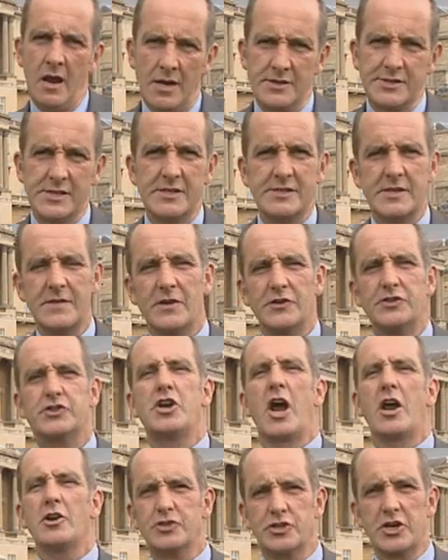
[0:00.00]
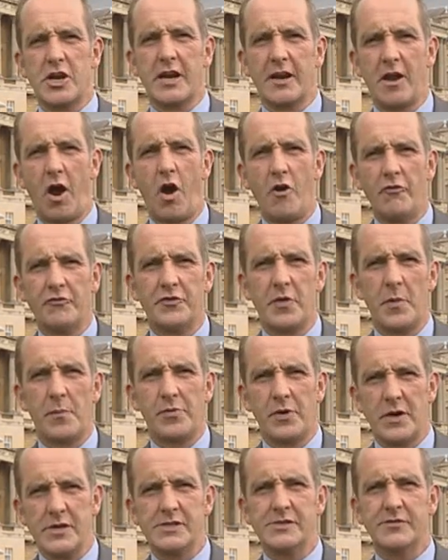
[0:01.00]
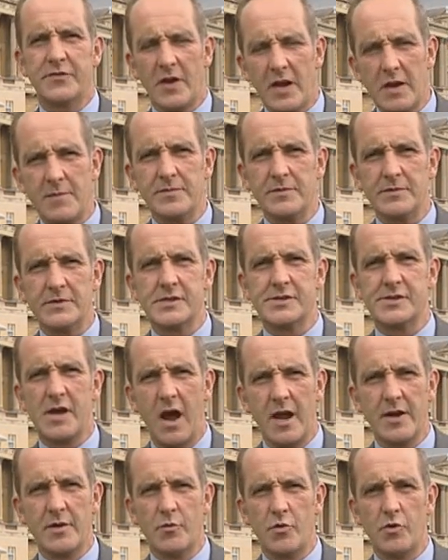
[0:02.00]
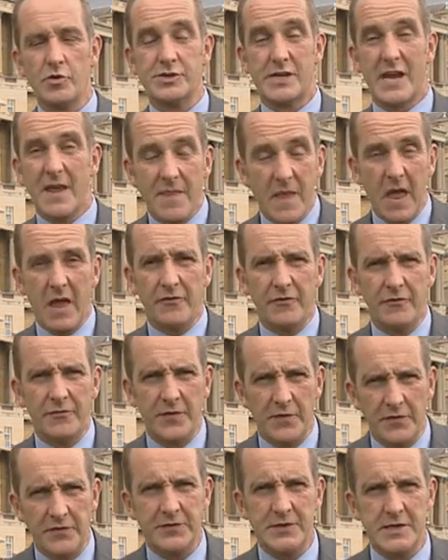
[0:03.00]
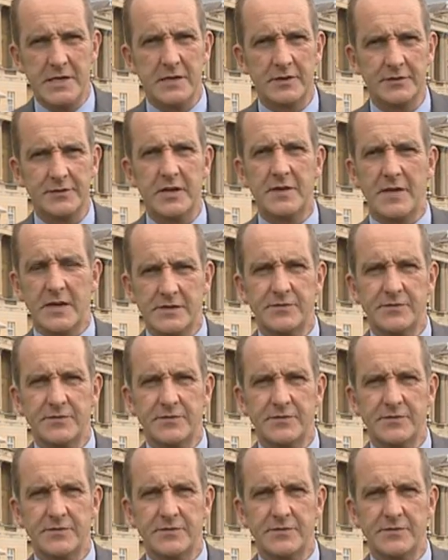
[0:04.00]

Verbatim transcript: assist in the judging of the Prince Philip Design Awards in their 50th year.